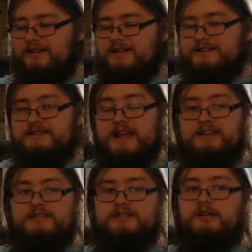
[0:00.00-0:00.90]
it's
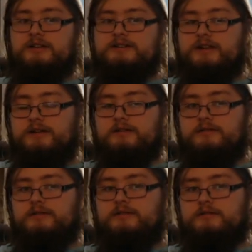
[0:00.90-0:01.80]
taken this long to see
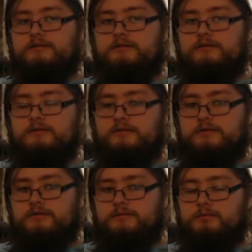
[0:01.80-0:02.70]
another
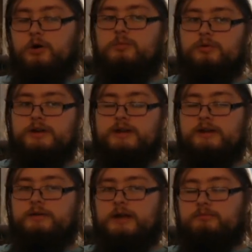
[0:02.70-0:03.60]
mobile
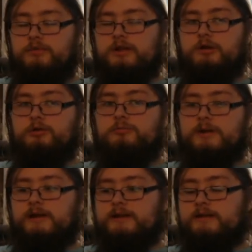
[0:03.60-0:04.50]
Nintendo game really hold me
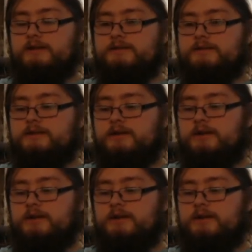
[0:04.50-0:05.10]
like this.